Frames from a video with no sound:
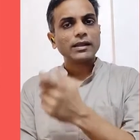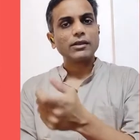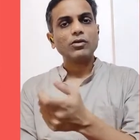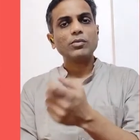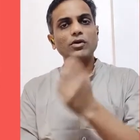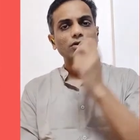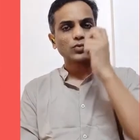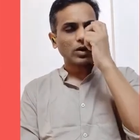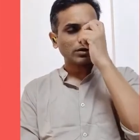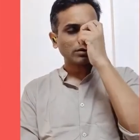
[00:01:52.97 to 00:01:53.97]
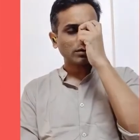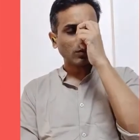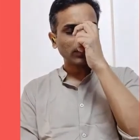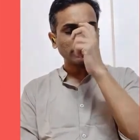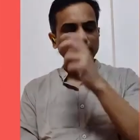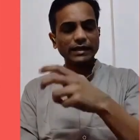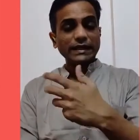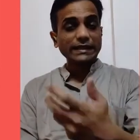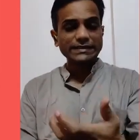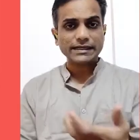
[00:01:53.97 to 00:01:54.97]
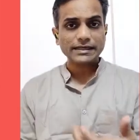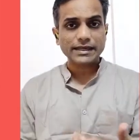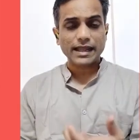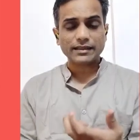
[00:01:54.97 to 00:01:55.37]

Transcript: Because what increasingly,